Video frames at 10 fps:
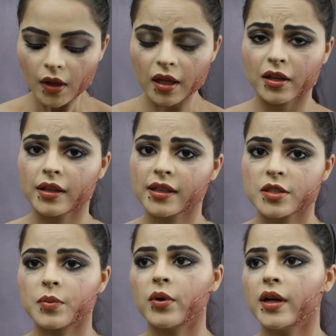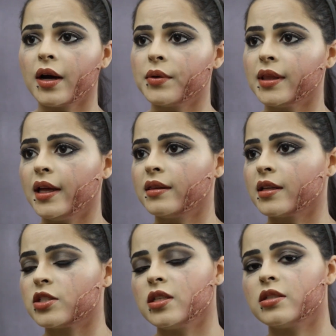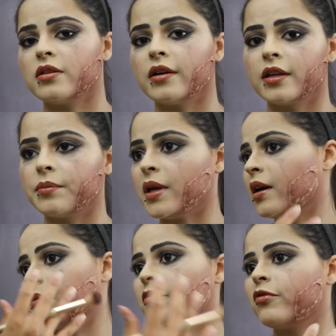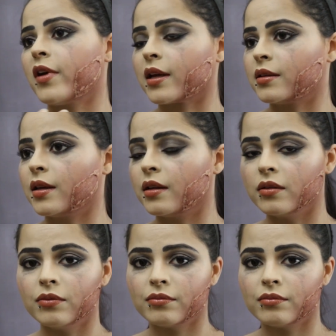Yeah, at this point I would think that she's starting to become infected,